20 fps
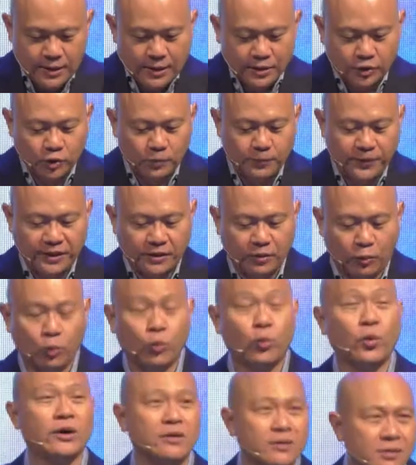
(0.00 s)
to be the
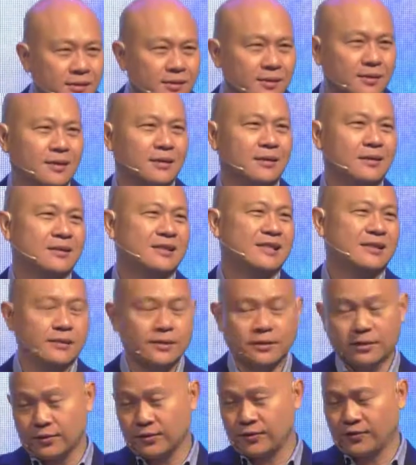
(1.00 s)
worst
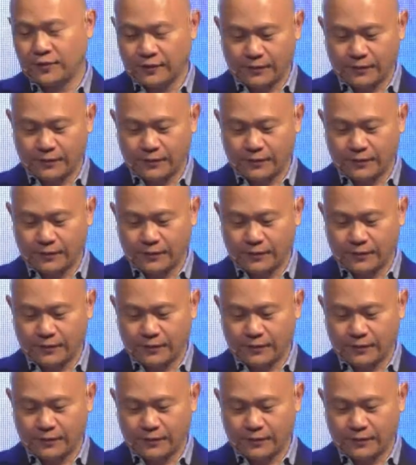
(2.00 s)
sinners.